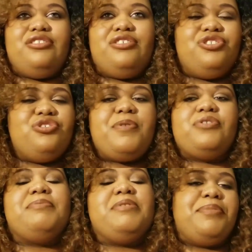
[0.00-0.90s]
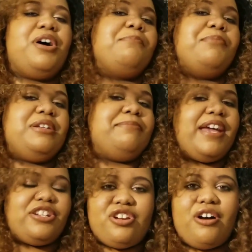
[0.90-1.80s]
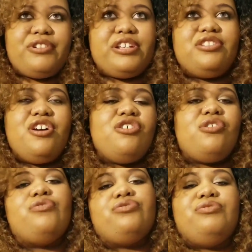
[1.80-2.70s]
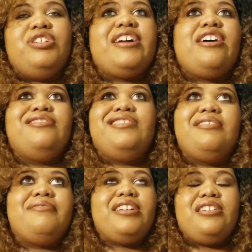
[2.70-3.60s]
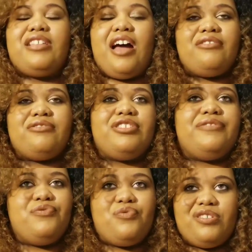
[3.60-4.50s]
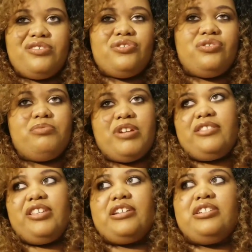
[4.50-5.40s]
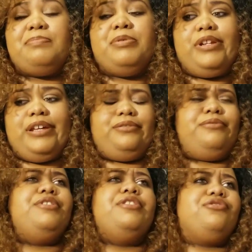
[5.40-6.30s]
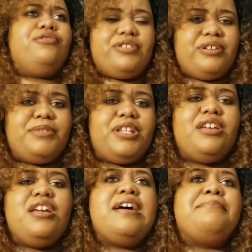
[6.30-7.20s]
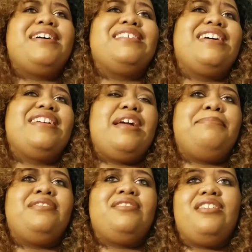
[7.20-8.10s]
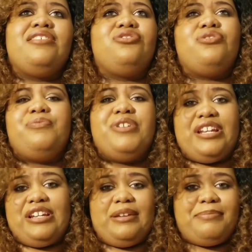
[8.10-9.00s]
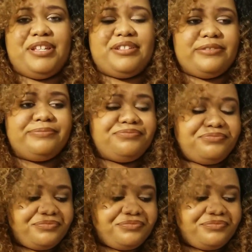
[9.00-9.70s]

you don't supposed to be money bag shawties going through checkout. Just tell them like 1,000 if you want to, but I think I just put like 300 or something, because I kept it tucked so it wasn't none of their business.